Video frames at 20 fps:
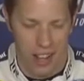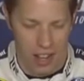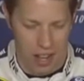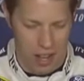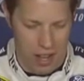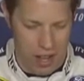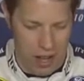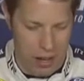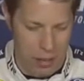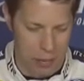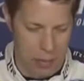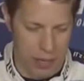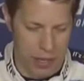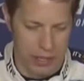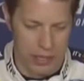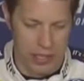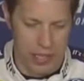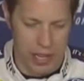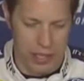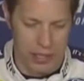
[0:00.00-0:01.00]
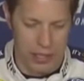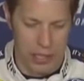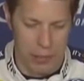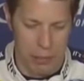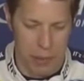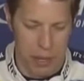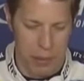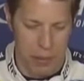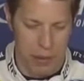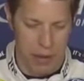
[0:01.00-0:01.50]
Uh, but it's nice to
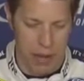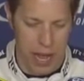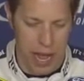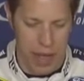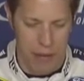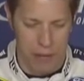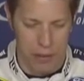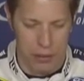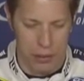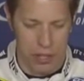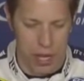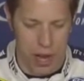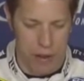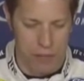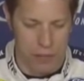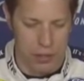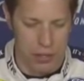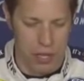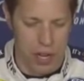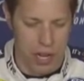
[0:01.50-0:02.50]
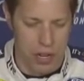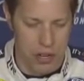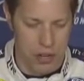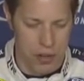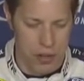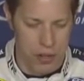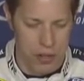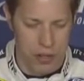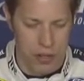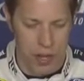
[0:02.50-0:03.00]
be able to have those
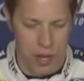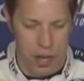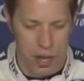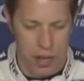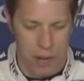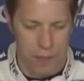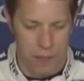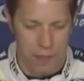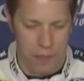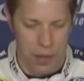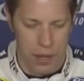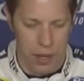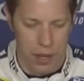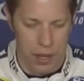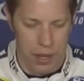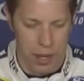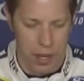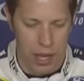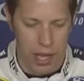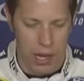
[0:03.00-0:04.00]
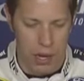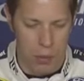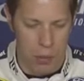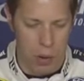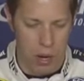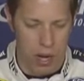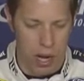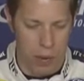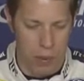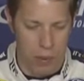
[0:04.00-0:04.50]
conversations um, in a
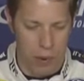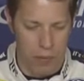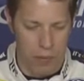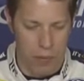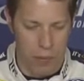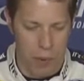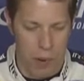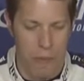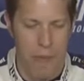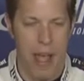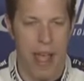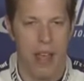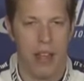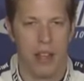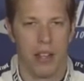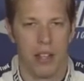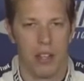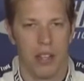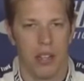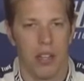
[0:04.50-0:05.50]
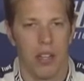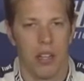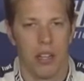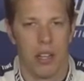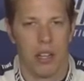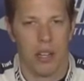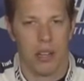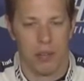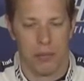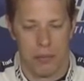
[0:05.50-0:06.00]
one-on-one format.
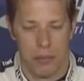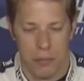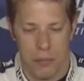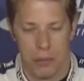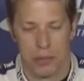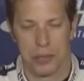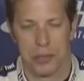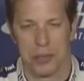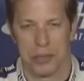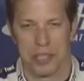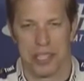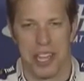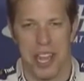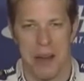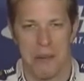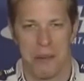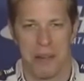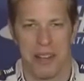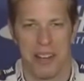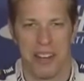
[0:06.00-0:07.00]
Um, of course, there was a camera